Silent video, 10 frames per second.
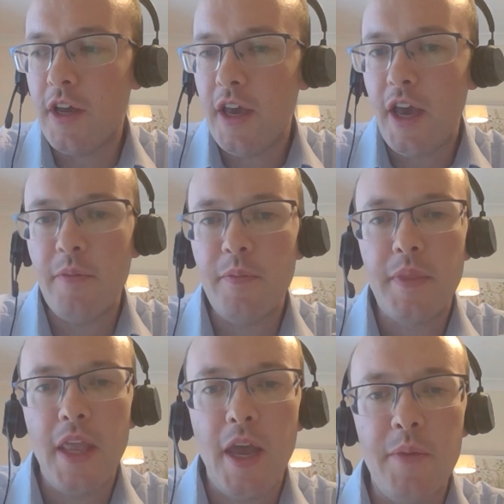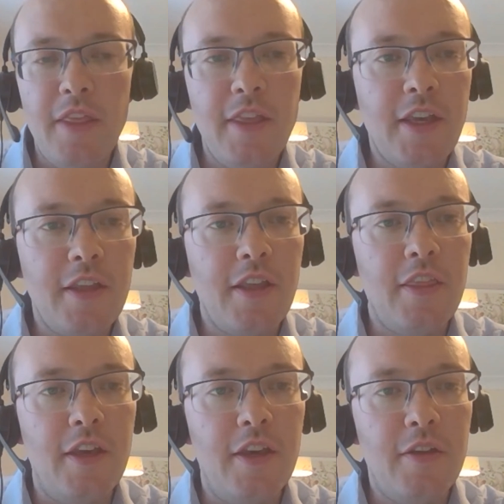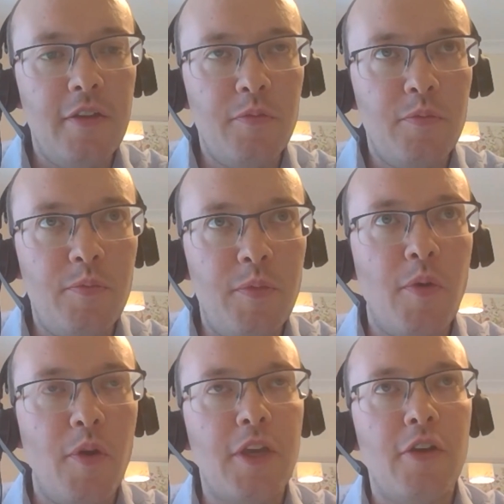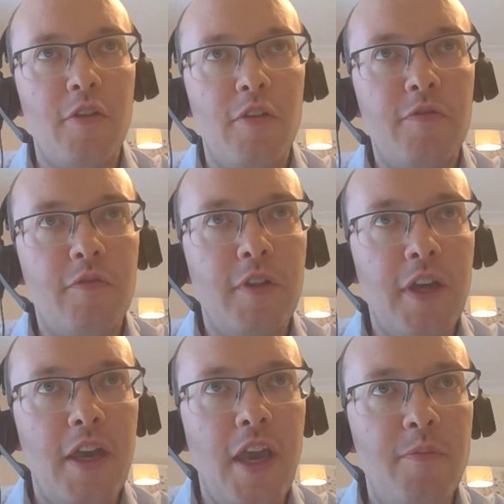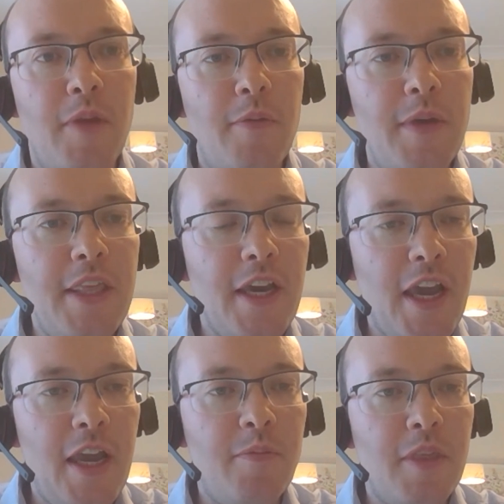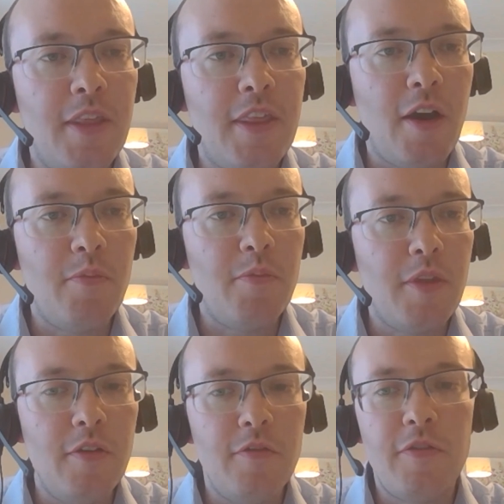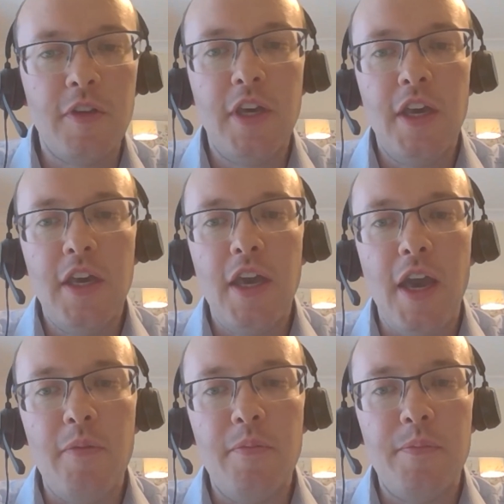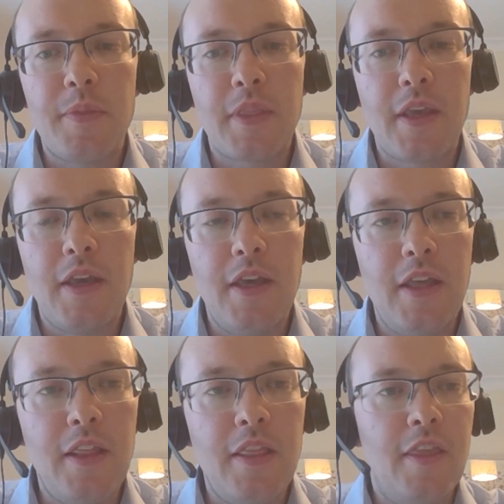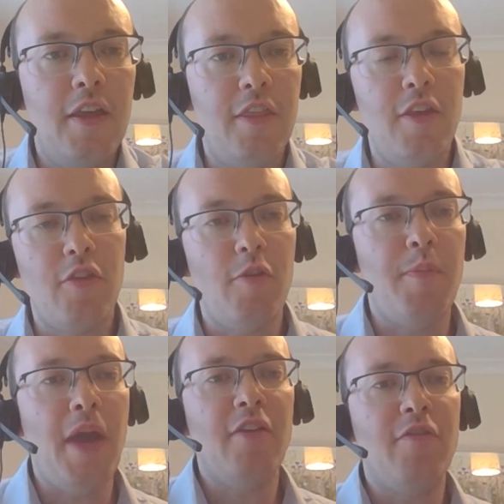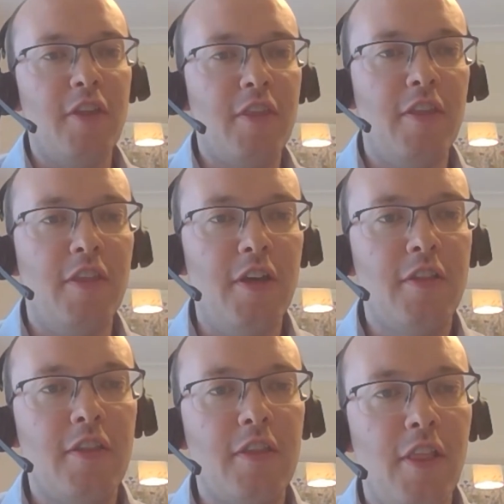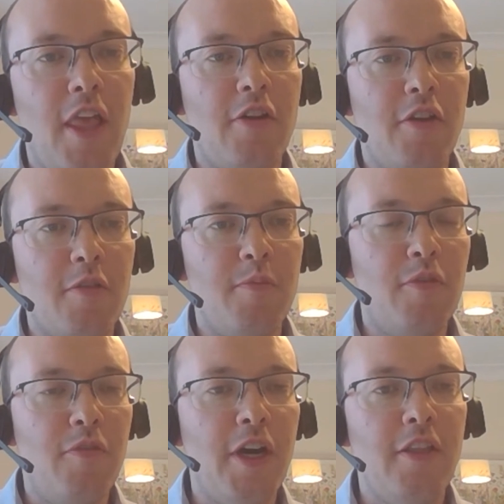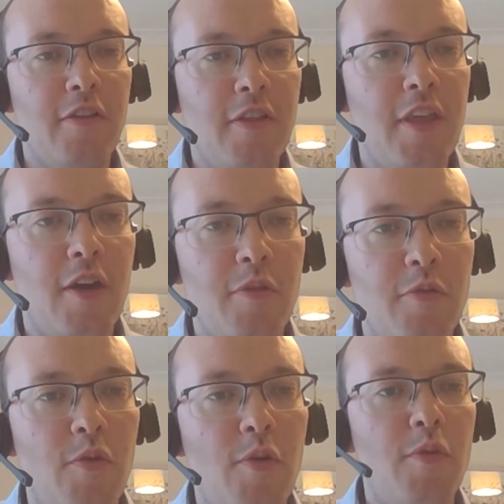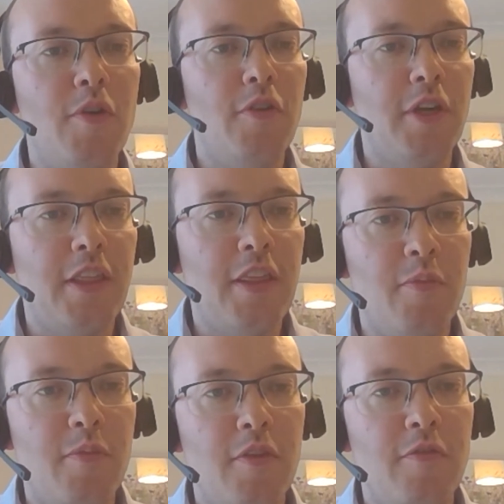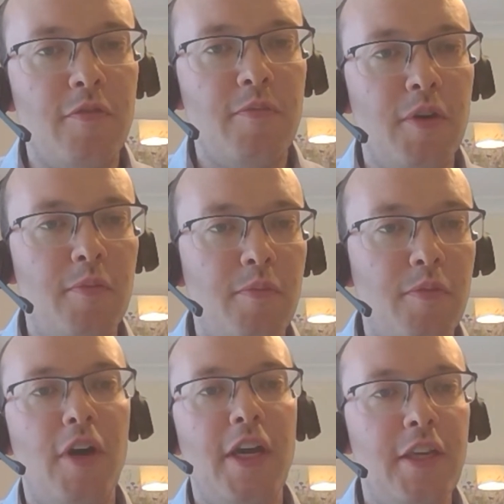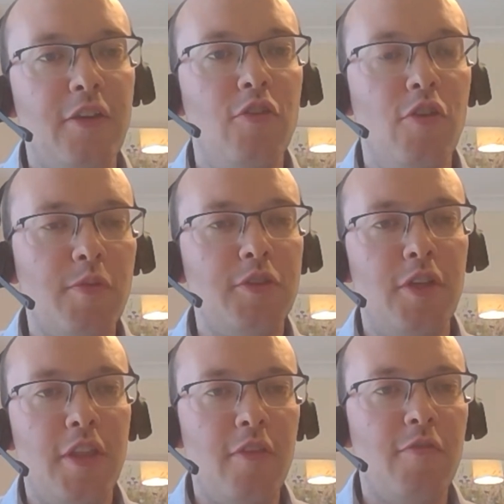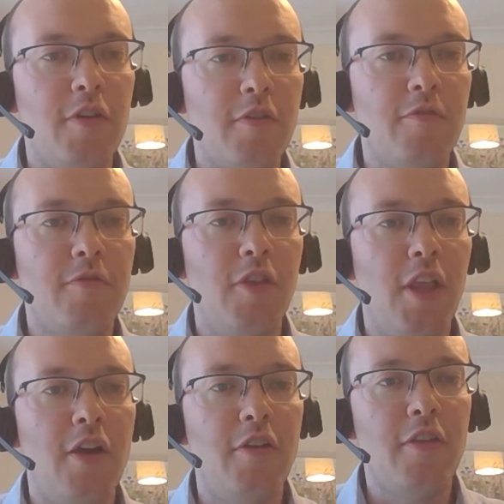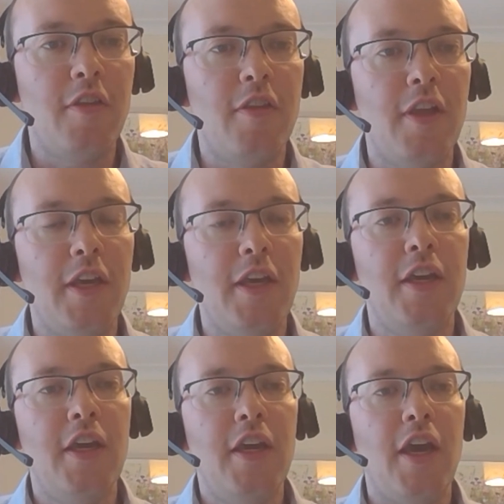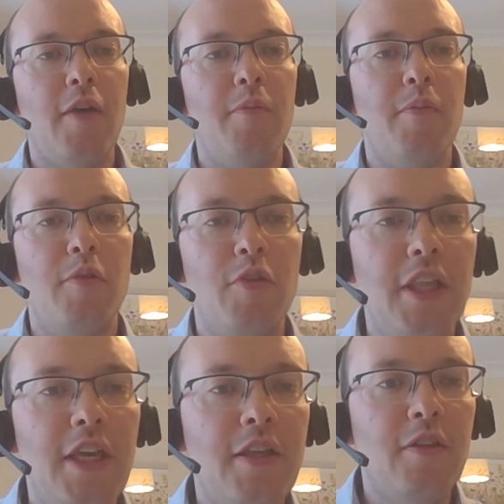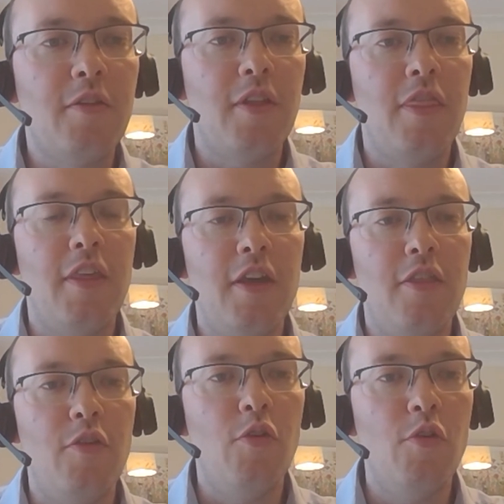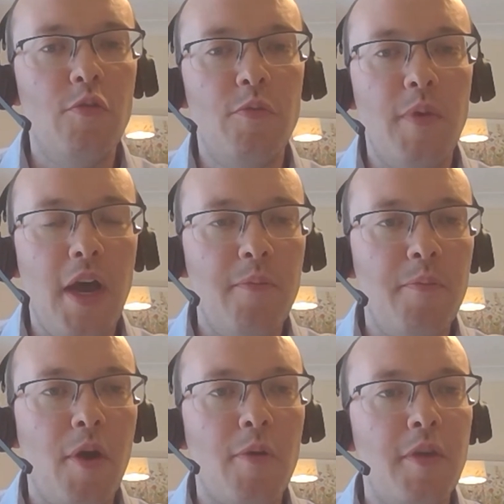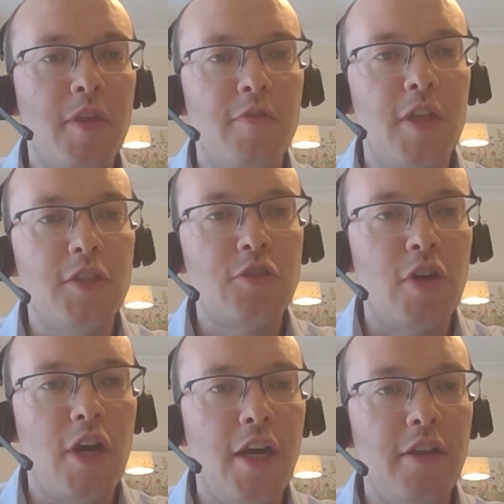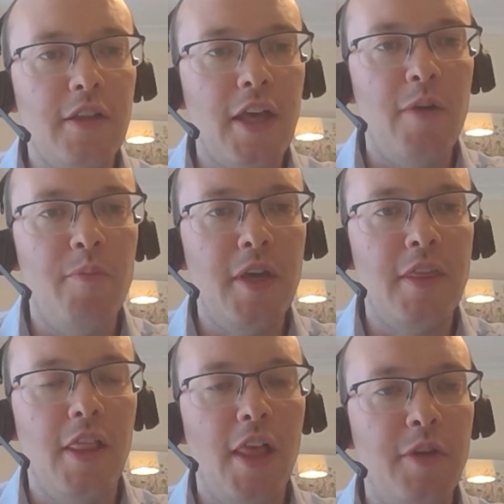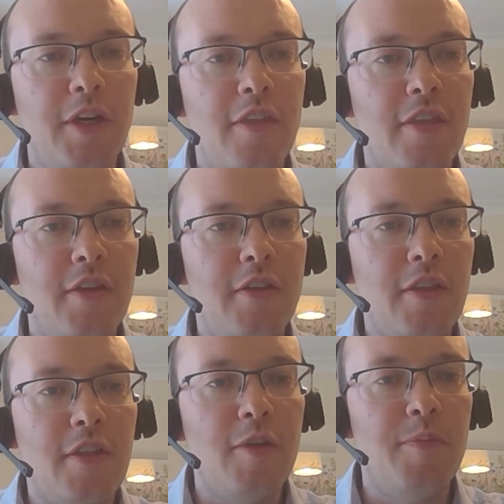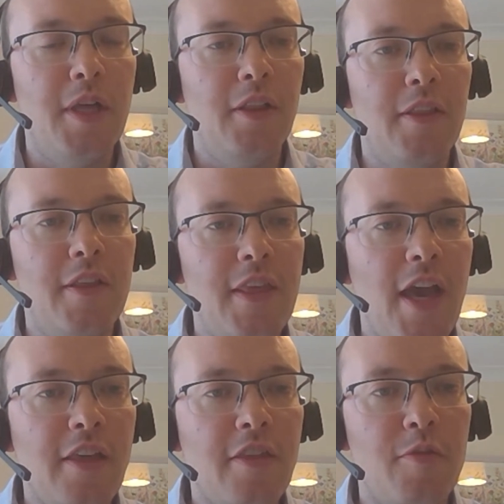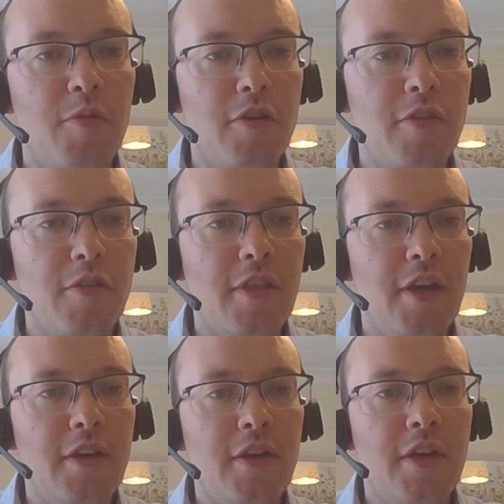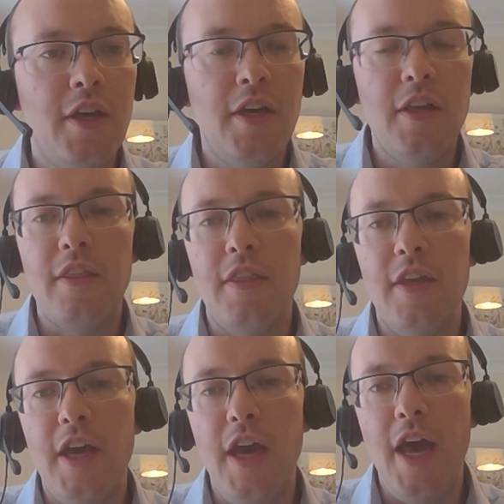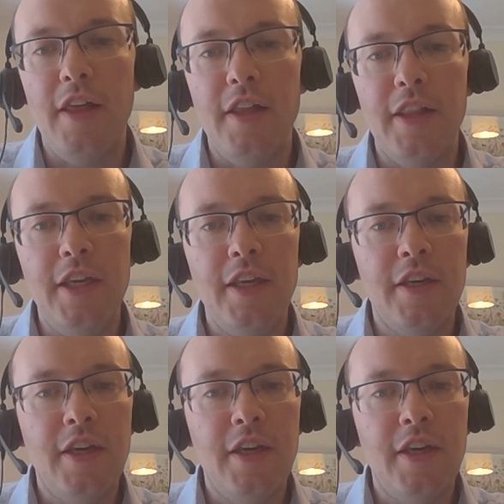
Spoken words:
I mean, I think that we've probably got sort of immediate aims in terms of the sort of benefit to the learners and providers in terms of what we're doing in terms of providing new opportunities for learners to study. But really, the whole purpose of this trial is allowing us to build and test towards the LLE.